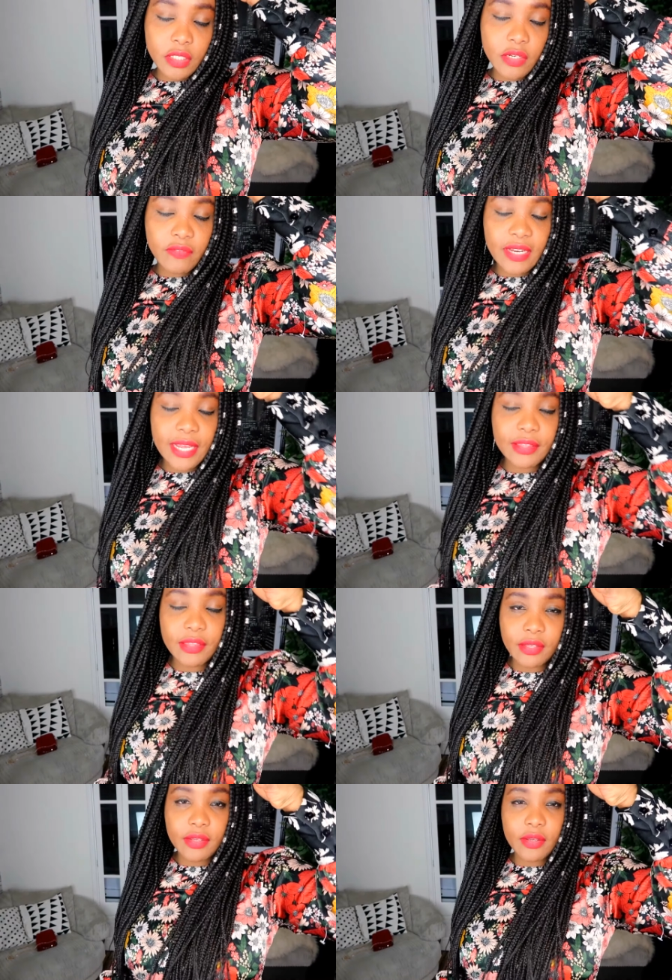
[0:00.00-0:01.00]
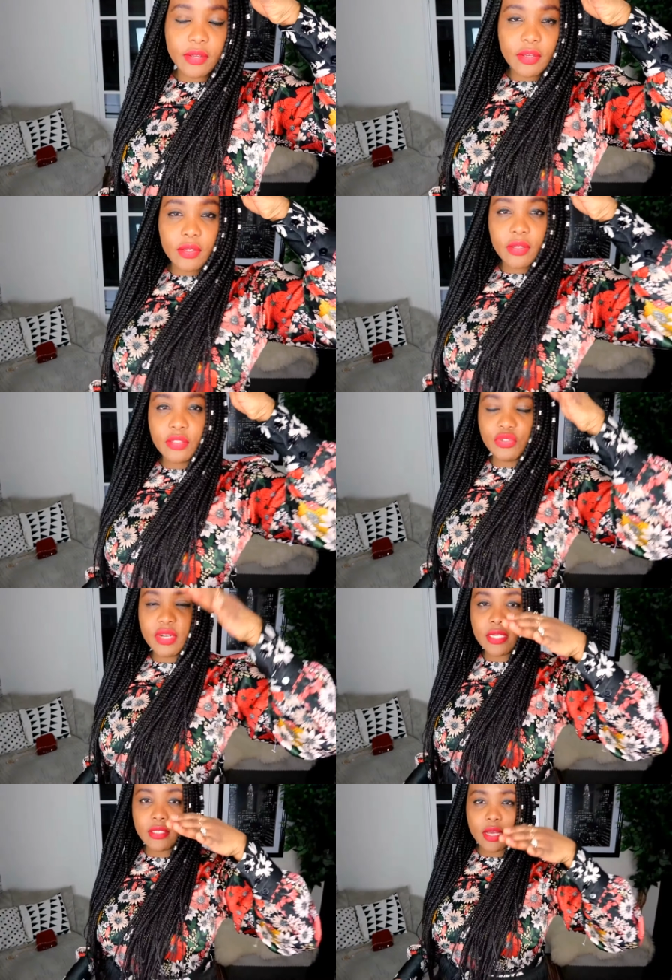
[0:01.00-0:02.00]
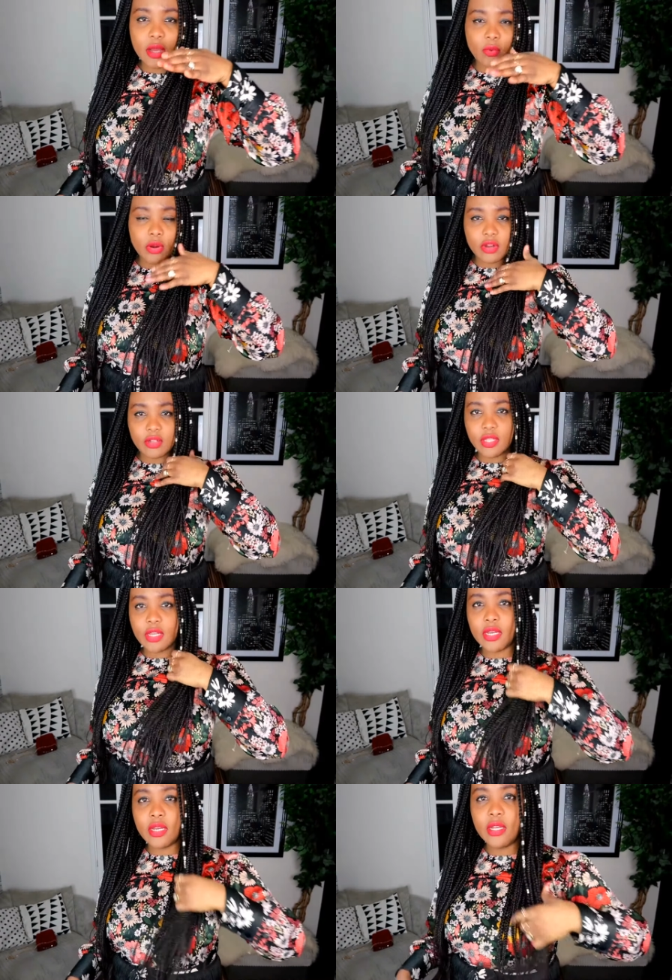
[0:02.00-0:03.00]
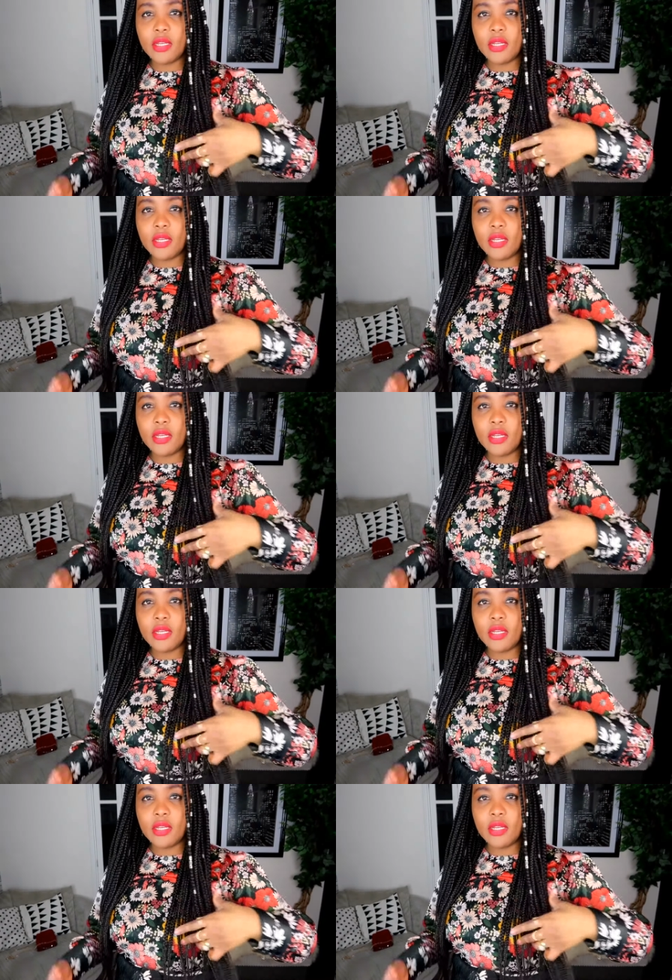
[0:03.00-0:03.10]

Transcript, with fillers: sort of like the dress that I wore earlier.